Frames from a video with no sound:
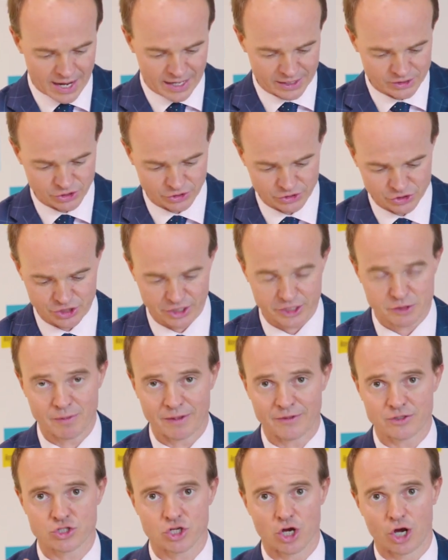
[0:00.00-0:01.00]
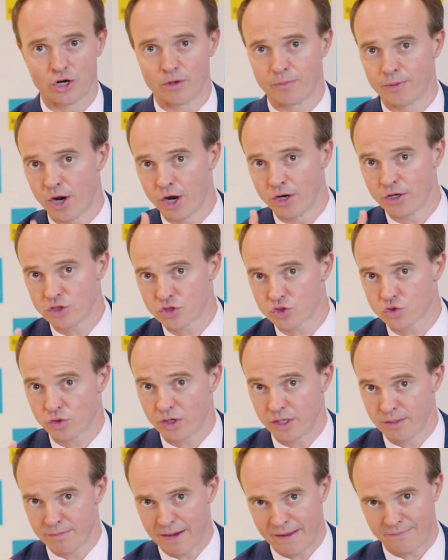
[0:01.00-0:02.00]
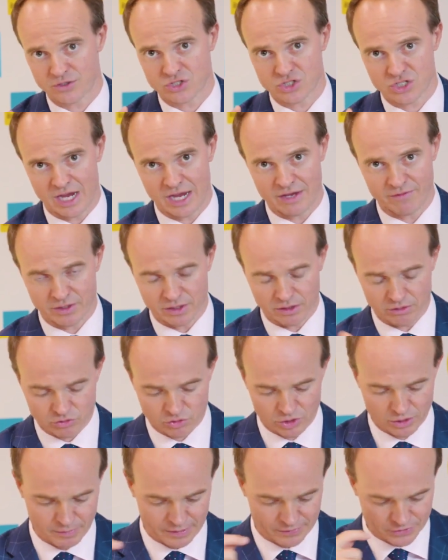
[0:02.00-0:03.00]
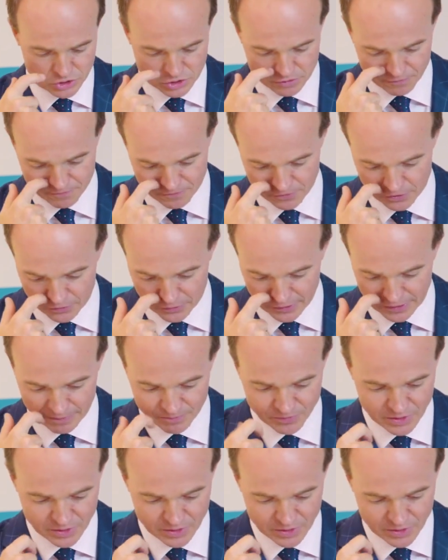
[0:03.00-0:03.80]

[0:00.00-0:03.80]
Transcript: So 6 months total, but only 3 months saving, 3 months deferring.